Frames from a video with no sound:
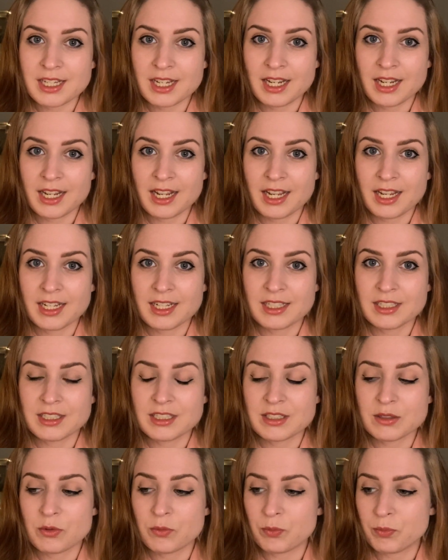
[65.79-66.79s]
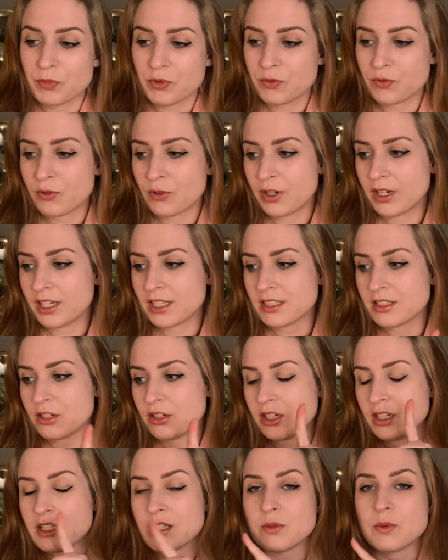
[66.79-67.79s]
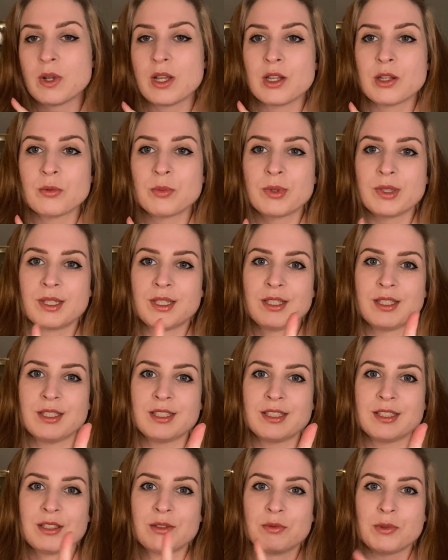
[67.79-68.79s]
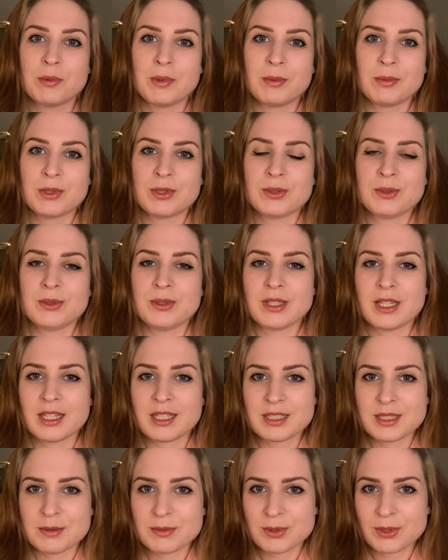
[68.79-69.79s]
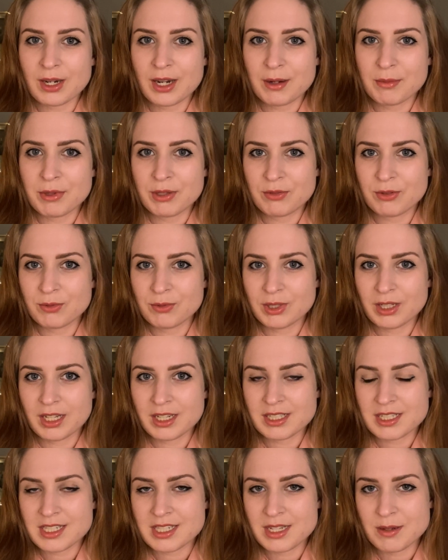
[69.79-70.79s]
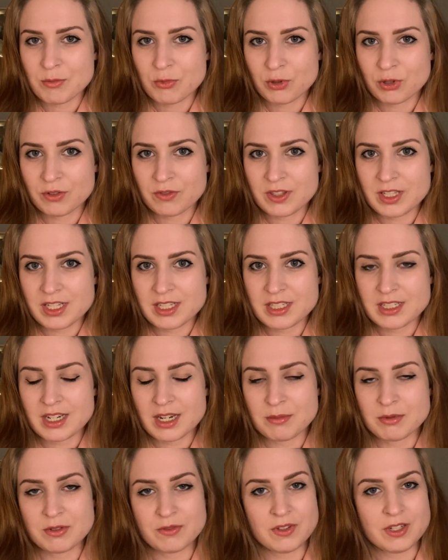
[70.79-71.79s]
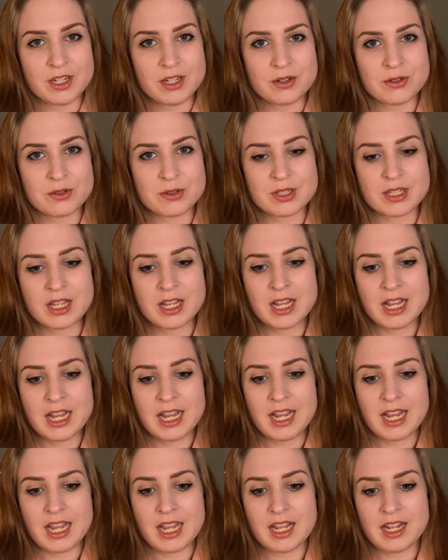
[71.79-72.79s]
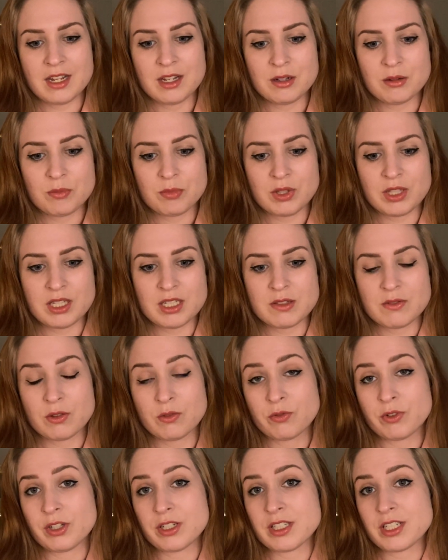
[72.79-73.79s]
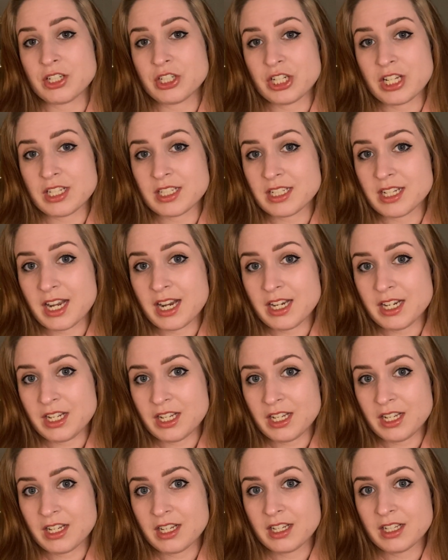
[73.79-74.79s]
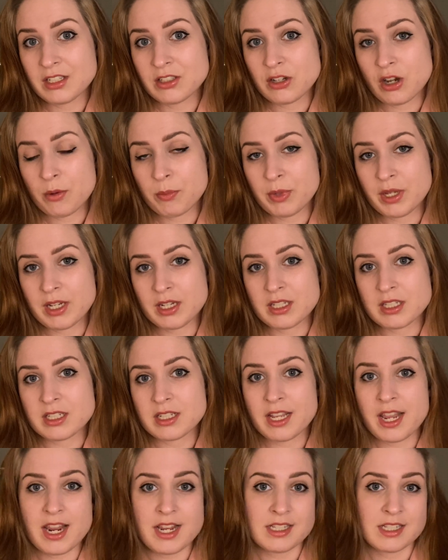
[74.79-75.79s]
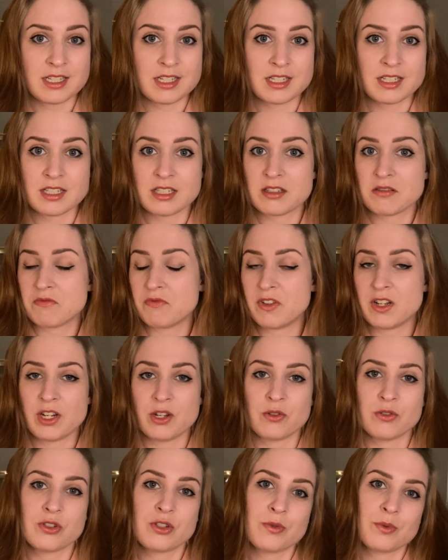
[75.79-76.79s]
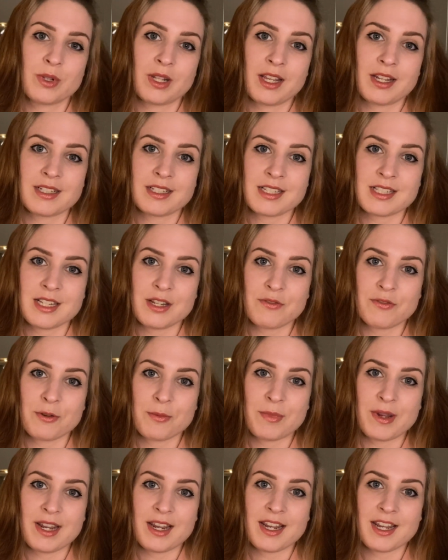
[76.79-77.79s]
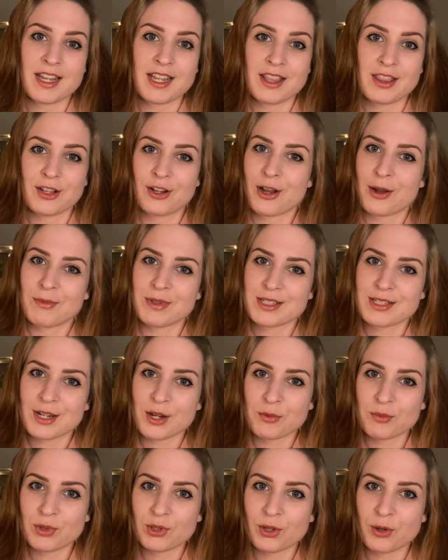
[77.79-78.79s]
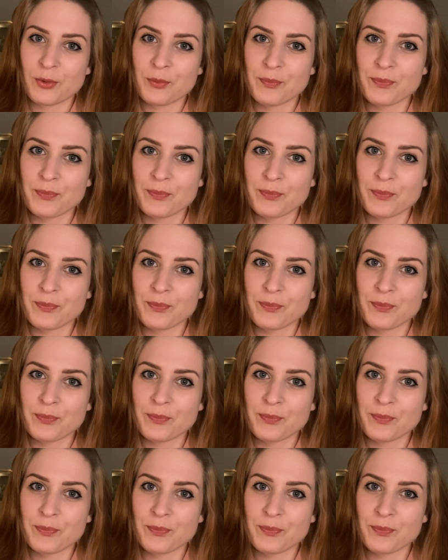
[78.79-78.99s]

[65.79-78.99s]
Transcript: And before I get started as well, please remember to like and subscribe if you would like to see more of these types of videos. And please feel free to suggest any topics, cases, videos you would like to see from me in the comments down below.